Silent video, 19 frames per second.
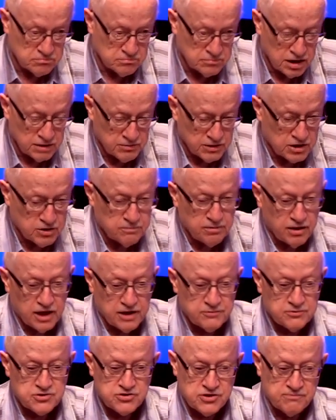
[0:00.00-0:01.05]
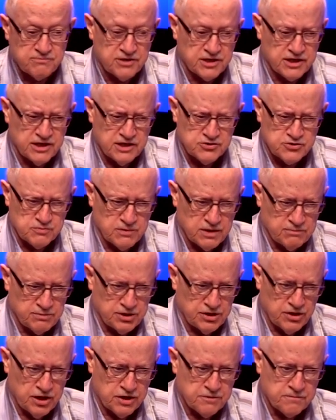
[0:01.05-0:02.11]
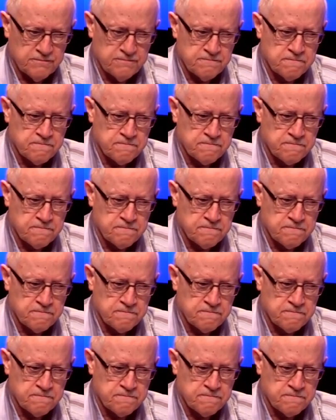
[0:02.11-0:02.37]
maybe combined with something else, maybe not